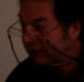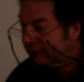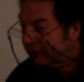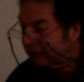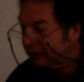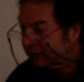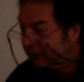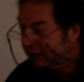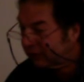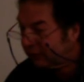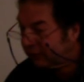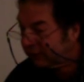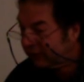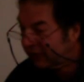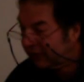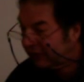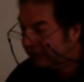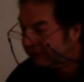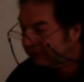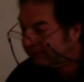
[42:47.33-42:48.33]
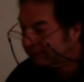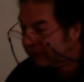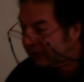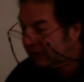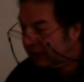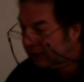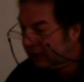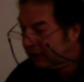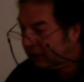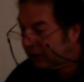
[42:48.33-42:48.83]
Okay.
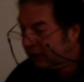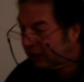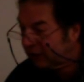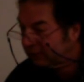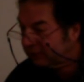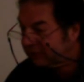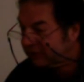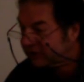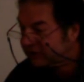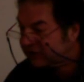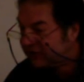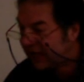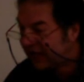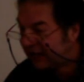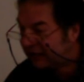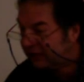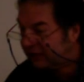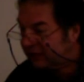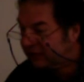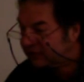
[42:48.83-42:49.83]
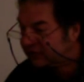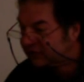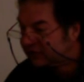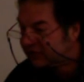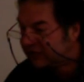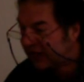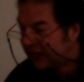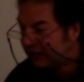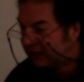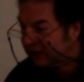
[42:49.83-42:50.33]
Satin is a
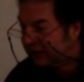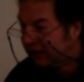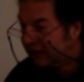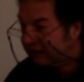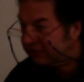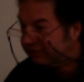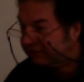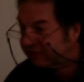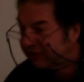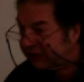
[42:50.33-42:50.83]
satin-like finish.